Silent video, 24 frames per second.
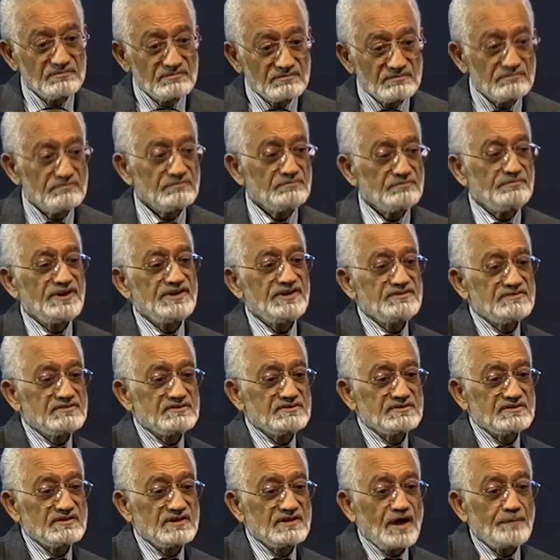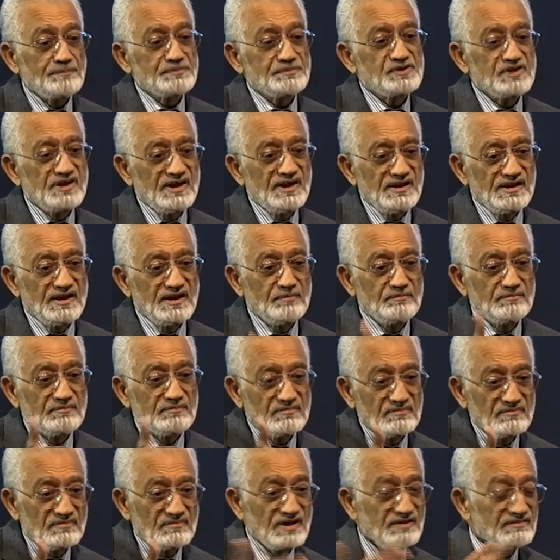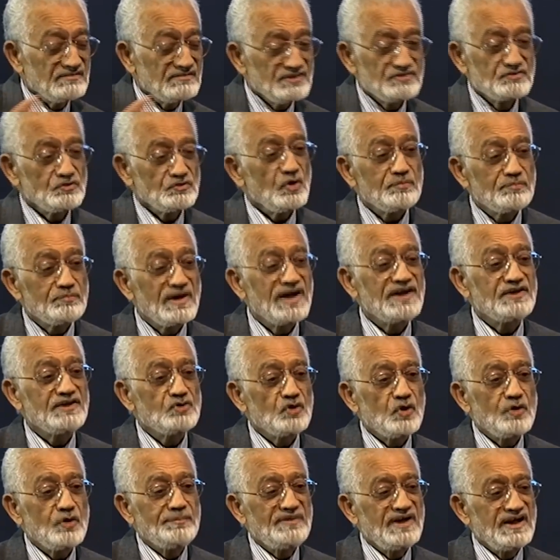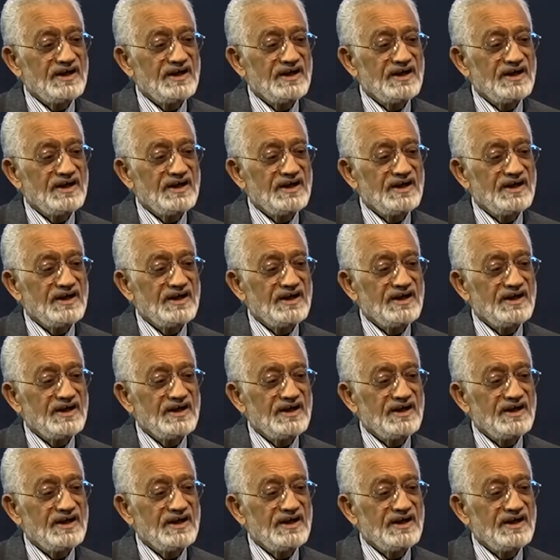Please upscale them. It's not my job as a